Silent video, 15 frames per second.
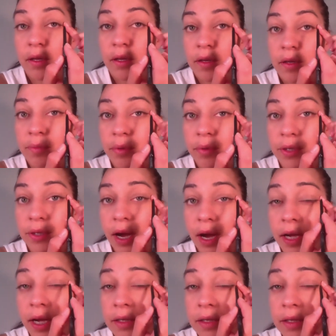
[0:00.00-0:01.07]
pull your
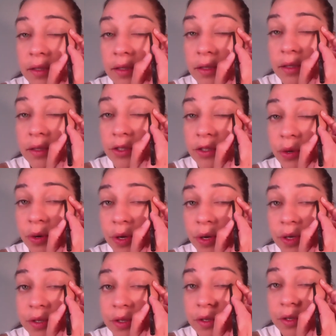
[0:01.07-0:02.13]
eye
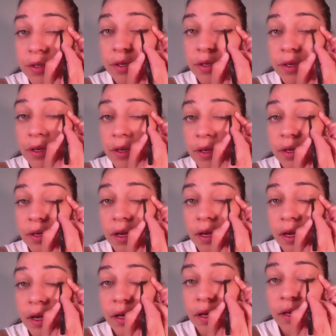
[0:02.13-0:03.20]
taut
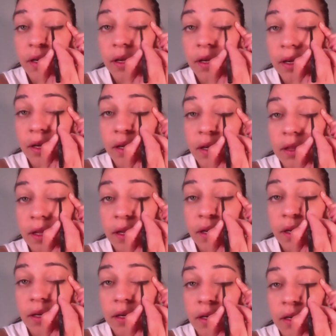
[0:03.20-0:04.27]
and get that
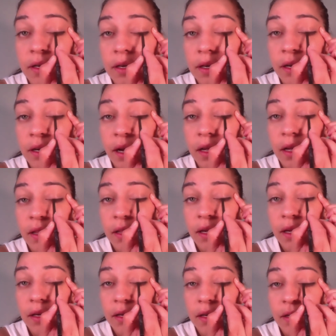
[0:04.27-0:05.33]

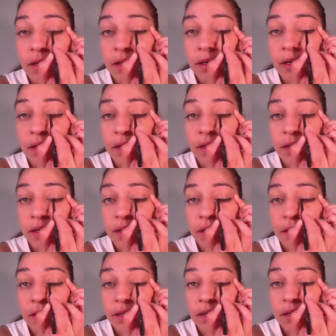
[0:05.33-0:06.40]
eyeliner
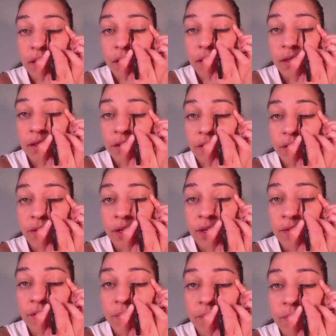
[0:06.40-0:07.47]
in. You don't
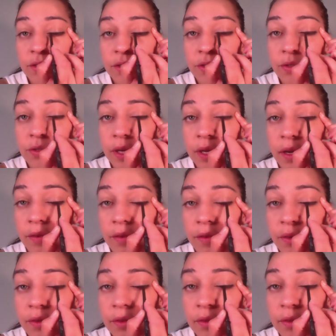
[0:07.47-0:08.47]
have to be too careful.